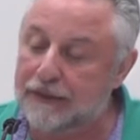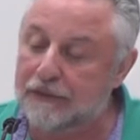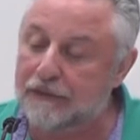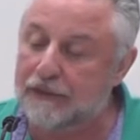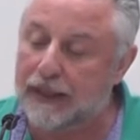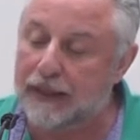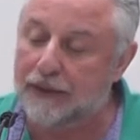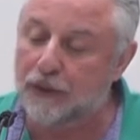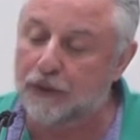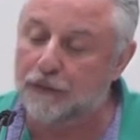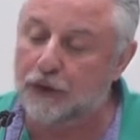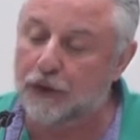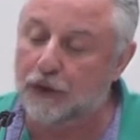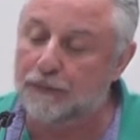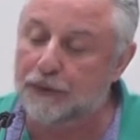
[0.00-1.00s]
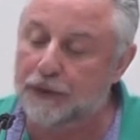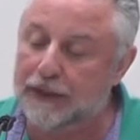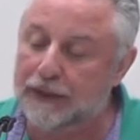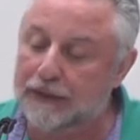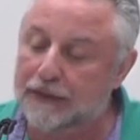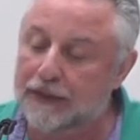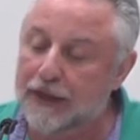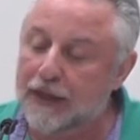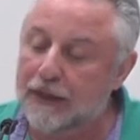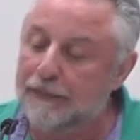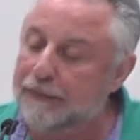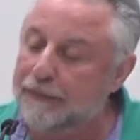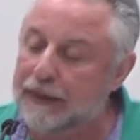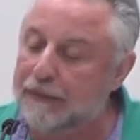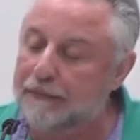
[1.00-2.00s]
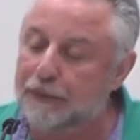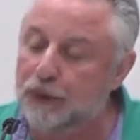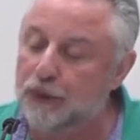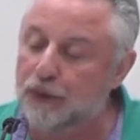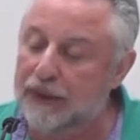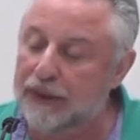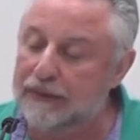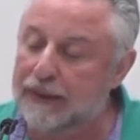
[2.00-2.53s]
The value of the object may be a purely